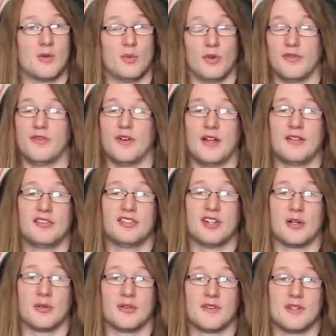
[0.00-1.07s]
with
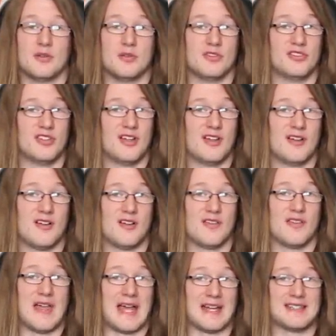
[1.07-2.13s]
5-star reviews
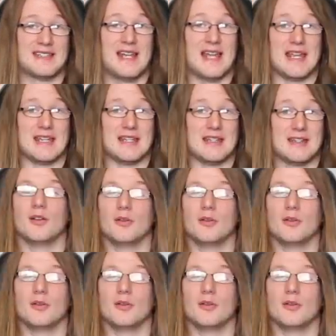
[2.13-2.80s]
on that day?